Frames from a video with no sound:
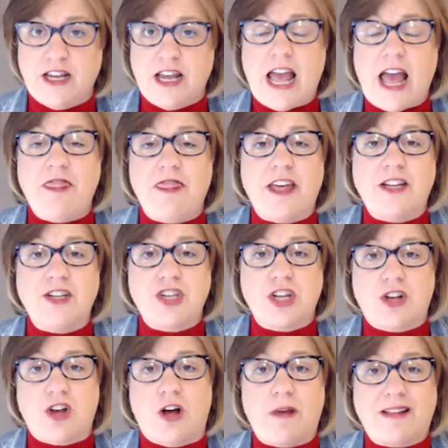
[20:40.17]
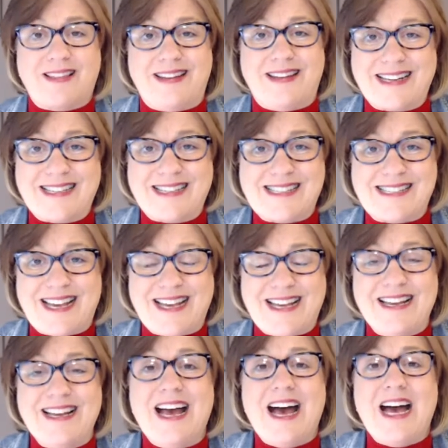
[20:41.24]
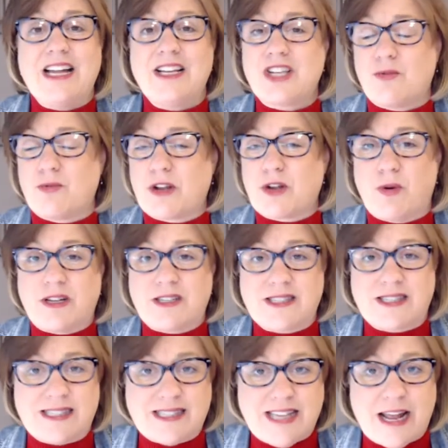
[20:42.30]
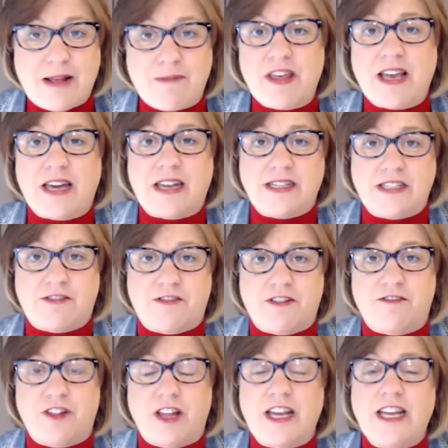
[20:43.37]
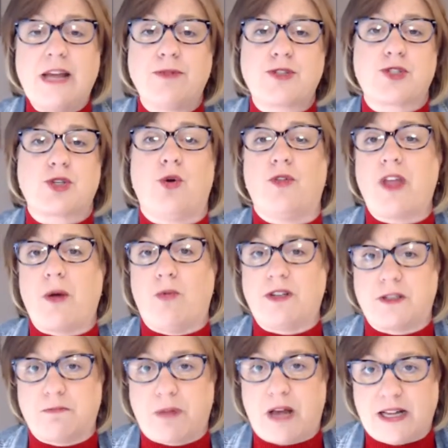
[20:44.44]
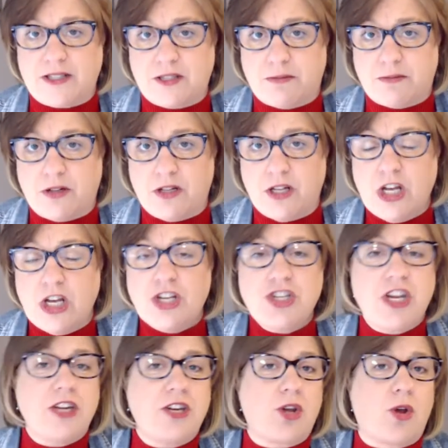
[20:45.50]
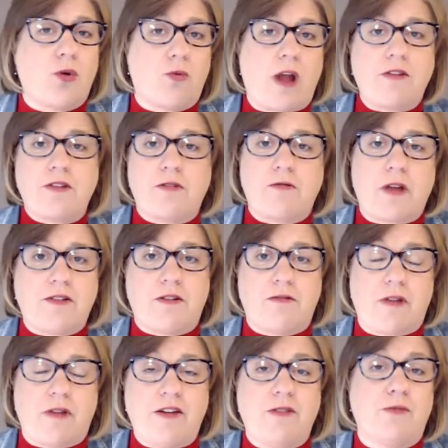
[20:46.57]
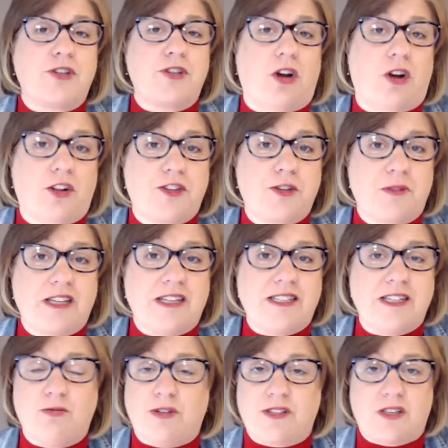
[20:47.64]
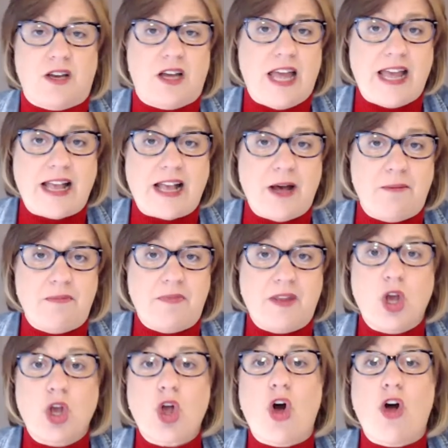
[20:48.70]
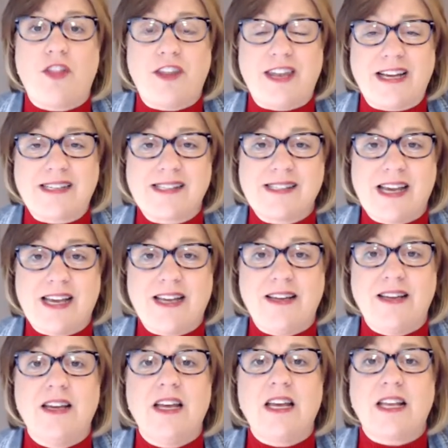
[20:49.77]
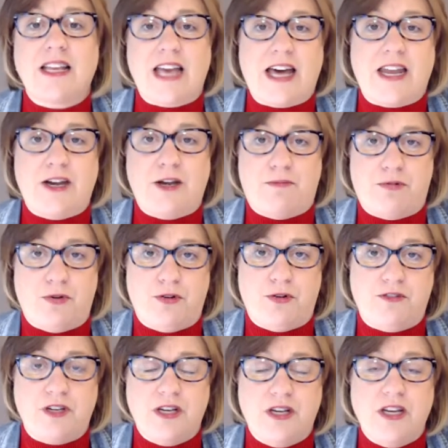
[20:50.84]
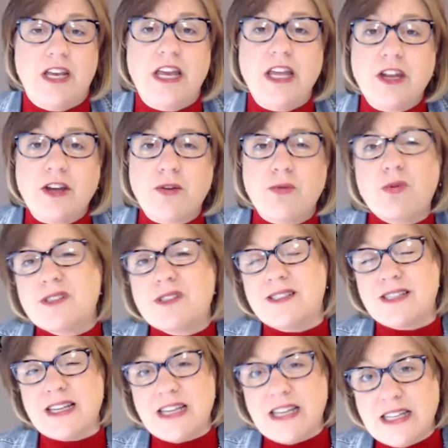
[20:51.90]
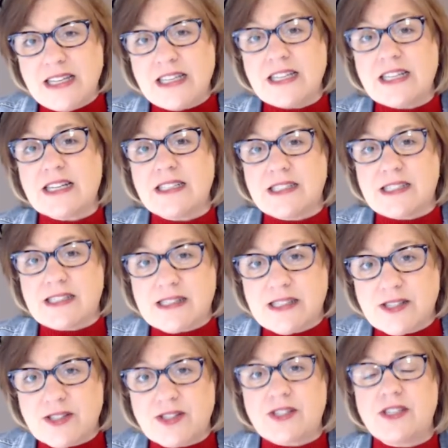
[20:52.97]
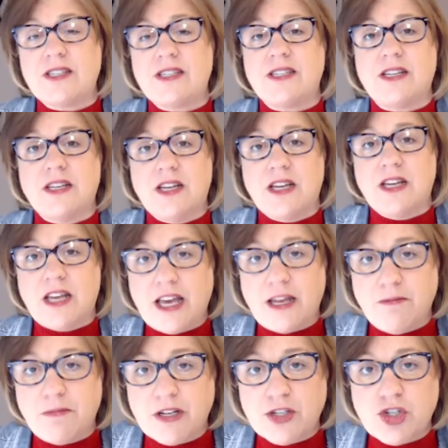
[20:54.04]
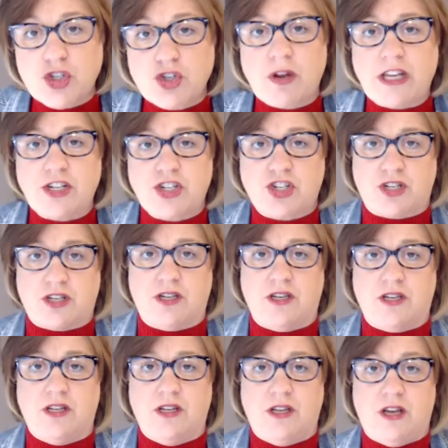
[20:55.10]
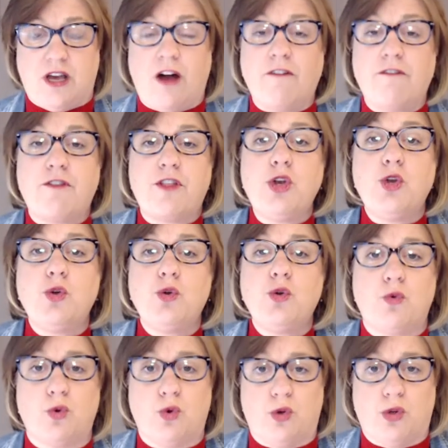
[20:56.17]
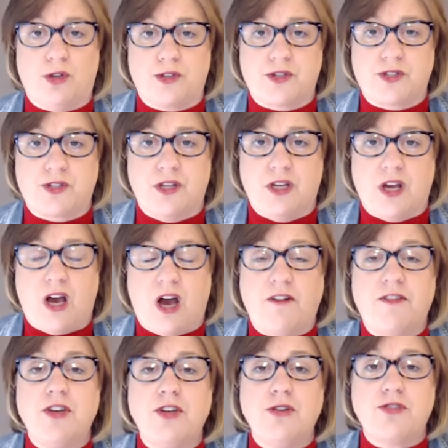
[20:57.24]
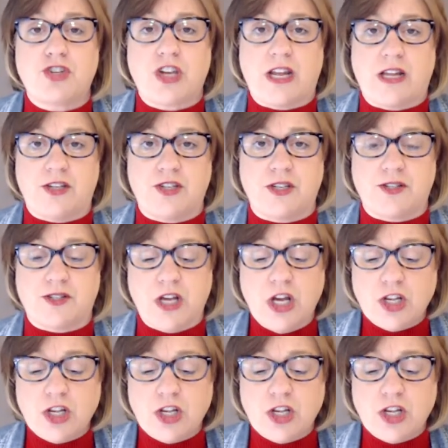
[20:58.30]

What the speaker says: And then she called back the next day to request the same thing on a different flight and was told that wasn't possible. She had to go round and round and round. And what she ultimately did was hang up, call the next day, got it approved. In other words, it's inconsistent administration of the new rules, of the new challenges.